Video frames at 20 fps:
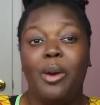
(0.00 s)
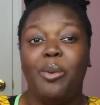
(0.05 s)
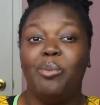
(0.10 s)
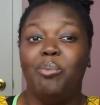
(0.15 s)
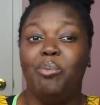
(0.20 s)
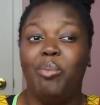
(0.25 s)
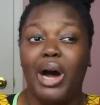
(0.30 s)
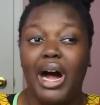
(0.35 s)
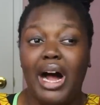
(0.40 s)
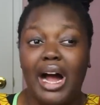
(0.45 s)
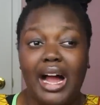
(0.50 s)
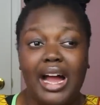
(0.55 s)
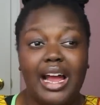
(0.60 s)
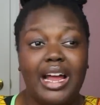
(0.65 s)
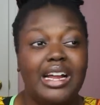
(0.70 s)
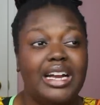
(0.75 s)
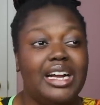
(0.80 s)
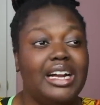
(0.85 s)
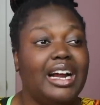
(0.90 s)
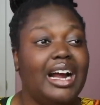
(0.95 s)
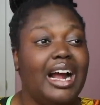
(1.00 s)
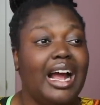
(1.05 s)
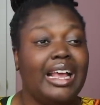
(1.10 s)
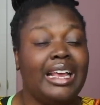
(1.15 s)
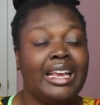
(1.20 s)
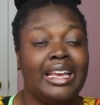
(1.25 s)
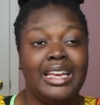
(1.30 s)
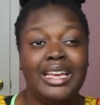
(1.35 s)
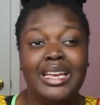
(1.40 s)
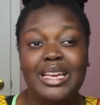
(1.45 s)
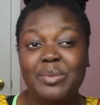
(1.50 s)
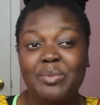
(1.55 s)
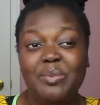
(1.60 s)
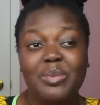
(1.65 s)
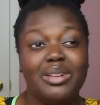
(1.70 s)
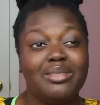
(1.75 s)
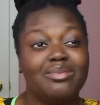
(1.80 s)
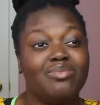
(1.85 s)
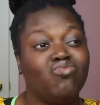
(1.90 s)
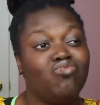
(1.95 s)
But he
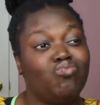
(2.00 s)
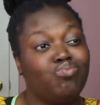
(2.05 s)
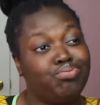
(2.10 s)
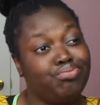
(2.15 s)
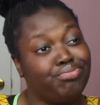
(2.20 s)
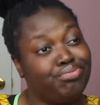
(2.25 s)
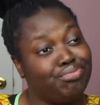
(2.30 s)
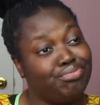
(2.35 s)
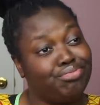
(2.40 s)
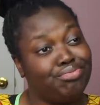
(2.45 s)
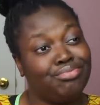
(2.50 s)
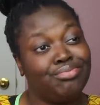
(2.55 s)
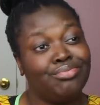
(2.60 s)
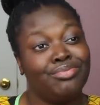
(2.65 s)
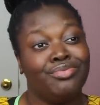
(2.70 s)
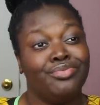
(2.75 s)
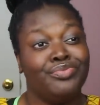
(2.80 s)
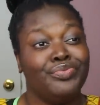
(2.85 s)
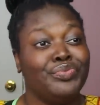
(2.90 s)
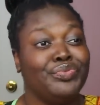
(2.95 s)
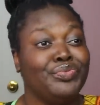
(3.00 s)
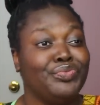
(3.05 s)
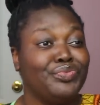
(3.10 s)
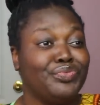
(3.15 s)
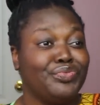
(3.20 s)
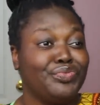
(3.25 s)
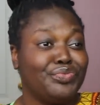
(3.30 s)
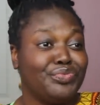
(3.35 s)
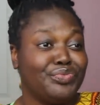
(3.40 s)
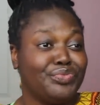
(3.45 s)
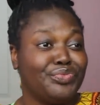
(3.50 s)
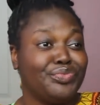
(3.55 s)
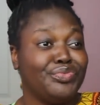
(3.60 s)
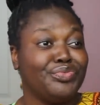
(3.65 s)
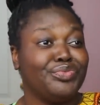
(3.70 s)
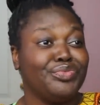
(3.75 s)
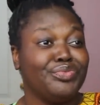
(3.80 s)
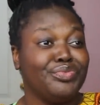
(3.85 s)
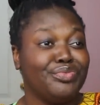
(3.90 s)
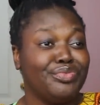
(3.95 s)

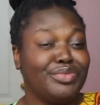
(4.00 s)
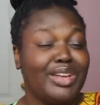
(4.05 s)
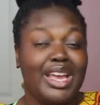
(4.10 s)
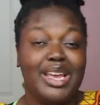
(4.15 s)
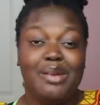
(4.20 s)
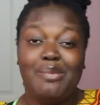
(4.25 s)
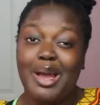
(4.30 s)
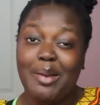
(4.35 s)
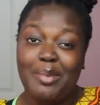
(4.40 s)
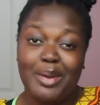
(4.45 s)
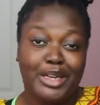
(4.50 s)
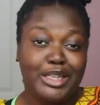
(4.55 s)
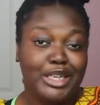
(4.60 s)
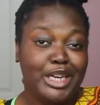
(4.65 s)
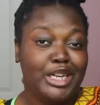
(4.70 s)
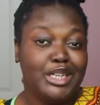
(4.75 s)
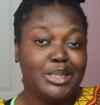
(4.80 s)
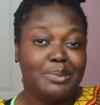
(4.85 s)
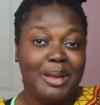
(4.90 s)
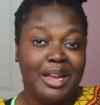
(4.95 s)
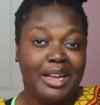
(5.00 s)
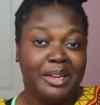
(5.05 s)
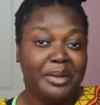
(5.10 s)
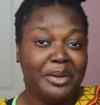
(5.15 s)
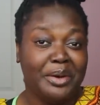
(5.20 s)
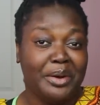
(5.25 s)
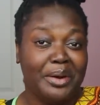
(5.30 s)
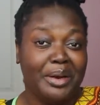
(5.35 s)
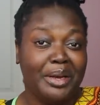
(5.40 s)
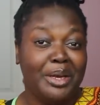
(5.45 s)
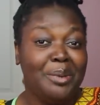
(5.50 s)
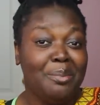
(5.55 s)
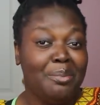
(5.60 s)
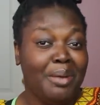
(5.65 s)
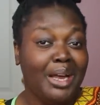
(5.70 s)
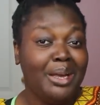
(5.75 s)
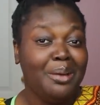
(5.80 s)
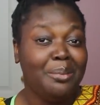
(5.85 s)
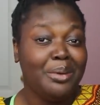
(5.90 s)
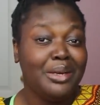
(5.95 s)
might be a changed man, y'all. He
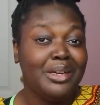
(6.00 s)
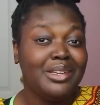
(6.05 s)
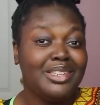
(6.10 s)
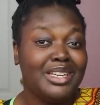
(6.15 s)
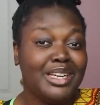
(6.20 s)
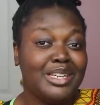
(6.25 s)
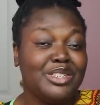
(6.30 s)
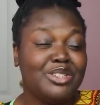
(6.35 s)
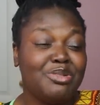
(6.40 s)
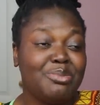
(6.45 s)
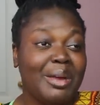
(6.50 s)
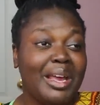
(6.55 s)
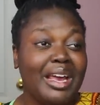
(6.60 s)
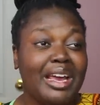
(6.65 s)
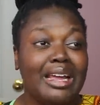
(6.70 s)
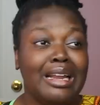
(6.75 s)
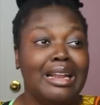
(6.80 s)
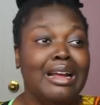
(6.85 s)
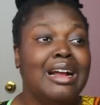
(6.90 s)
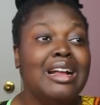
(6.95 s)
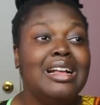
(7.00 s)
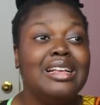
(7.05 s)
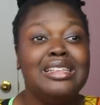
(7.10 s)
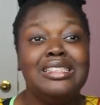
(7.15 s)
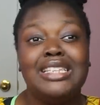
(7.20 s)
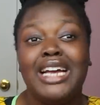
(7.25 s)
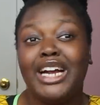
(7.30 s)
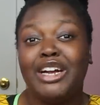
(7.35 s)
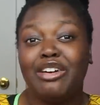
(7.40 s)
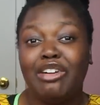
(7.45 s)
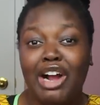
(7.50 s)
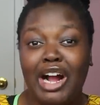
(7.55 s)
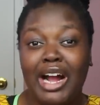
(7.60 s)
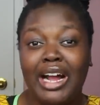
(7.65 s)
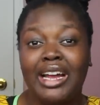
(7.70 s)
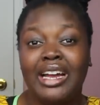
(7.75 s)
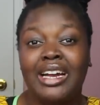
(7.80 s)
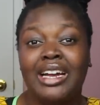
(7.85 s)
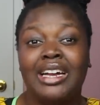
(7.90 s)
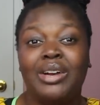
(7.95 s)
might be a changed man.
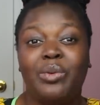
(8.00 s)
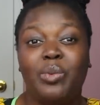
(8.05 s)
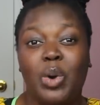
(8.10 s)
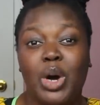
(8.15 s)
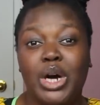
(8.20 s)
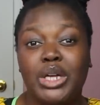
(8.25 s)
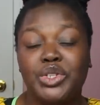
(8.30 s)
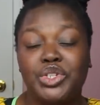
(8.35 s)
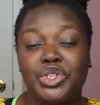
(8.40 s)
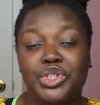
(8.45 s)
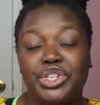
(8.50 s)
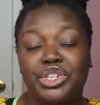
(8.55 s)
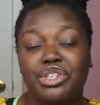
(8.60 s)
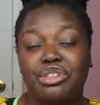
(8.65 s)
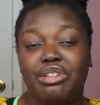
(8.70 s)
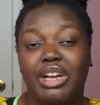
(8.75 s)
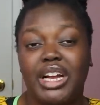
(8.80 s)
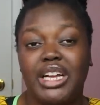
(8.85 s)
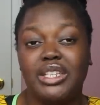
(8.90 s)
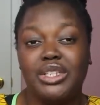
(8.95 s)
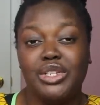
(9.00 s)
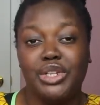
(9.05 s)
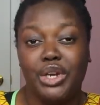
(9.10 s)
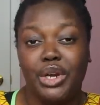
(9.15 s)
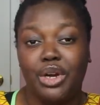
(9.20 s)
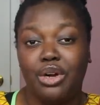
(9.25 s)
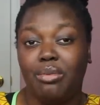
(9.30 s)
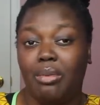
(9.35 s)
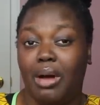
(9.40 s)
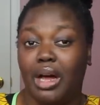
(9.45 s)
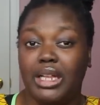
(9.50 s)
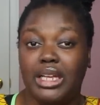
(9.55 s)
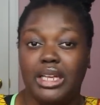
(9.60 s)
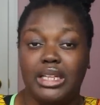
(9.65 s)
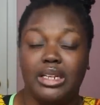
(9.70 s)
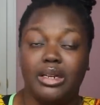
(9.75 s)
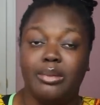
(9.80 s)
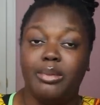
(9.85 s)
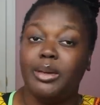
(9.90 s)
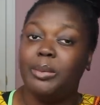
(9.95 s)
Zachariah wants to get to know Molly a
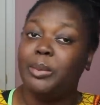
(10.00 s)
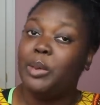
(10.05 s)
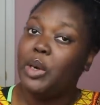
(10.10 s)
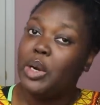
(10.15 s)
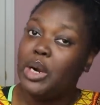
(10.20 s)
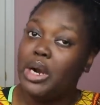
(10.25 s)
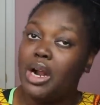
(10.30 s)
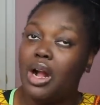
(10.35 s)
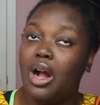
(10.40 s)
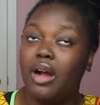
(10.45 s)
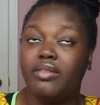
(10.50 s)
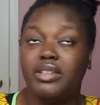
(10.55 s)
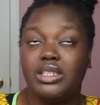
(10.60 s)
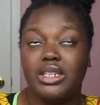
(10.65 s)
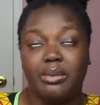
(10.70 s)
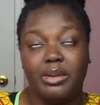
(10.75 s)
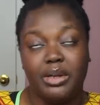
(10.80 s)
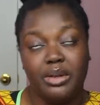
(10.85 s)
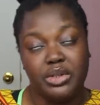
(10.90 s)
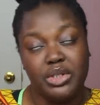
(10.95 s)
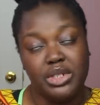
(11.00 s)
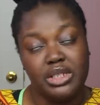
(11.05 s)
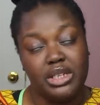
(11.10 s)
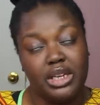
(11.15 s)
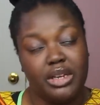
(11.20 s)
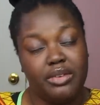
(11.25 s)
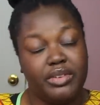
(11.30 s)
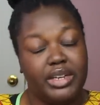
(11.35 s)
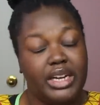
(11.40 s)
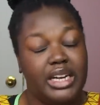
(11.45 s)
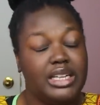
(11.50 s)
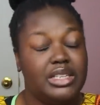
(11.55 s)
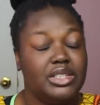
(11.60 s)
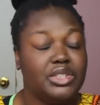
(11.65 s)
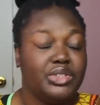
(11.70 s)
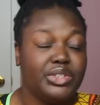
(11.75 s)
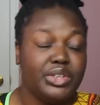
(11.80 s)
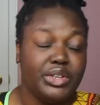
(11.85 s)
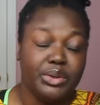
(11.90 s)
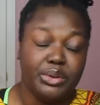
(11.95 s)
little bit more. Obviously, we know she's looking for
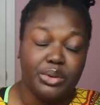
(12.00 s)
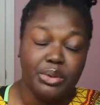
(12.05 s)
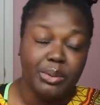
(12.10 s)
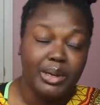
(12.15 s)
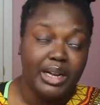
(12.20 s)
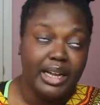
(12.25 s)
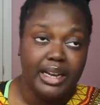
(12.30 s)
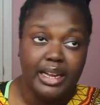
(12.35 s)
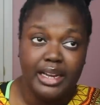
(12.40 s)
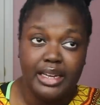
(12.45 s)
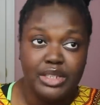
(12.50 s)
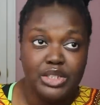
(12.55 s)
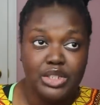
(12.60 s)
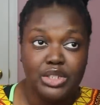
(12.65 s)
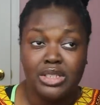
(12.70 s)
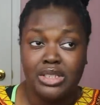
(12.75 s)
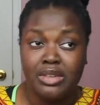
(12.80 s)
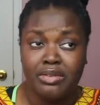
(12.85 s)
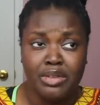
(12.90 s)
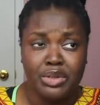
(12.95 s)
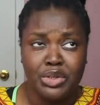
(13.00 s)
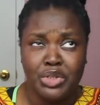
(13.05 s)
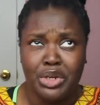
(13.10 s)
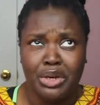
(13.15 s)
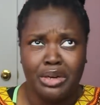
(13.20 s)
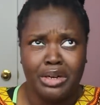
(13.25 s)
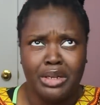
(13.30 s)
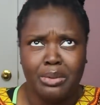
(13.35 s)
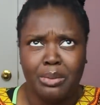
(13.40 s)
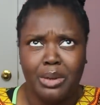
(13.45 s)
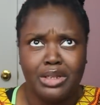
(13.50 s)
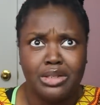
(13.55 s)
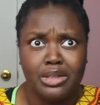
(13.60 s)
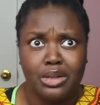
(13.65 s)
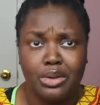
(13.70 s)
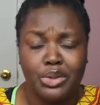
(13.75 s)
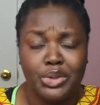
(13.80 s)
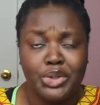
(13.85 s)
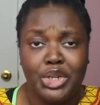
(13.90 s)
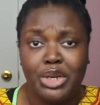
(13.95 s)
answers. I don't know what kind of answers, even though she already watched
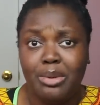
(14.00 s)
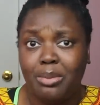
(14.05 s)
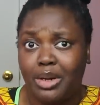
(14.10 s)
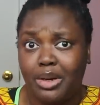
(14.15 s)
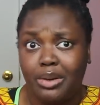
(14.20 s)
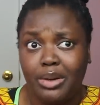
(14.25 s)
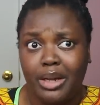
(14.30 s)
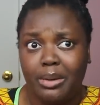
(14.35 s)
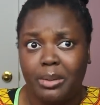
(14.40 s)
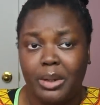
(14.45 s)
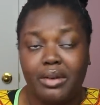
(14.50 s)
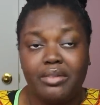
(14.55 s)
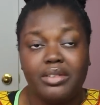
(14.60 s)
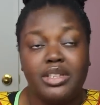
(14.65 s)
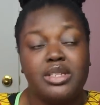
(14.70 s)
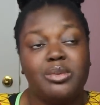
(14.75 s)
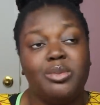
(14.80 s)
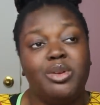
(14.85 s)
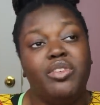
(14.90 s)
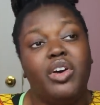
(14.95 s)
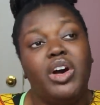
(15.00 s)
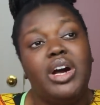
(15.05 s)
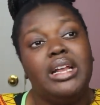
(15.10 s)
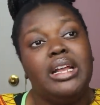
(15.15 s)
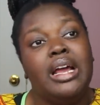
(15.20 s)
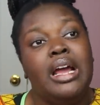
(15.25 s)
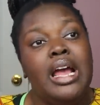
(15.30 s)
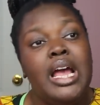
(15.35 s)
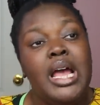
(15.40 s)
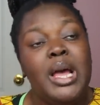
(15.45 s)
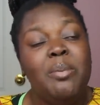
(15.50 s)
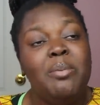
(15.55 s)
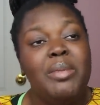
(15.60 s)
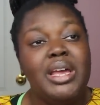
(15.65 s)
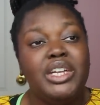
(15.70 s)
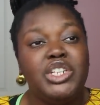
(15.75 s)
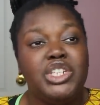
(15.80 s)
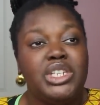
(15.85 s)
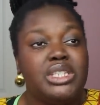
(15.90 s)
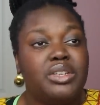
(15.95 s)
the whole show. But okay, whatever. Let's move on.
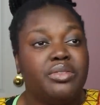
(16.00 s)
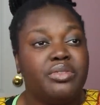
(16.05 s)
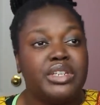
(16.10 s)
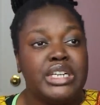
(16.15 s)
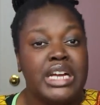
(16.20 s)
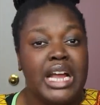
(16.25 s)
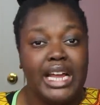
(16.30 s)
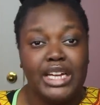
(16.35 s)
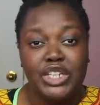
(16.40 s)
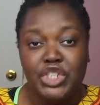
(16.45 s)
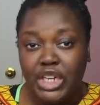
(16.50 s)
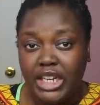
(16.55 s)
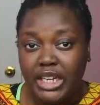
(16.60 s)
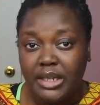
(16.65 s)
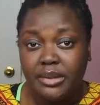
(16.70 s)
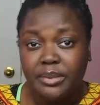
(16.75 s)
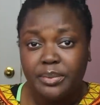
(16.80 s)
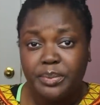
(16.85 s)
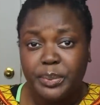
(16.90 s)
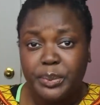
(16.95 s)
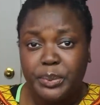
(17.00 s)
Mitch is a free agent.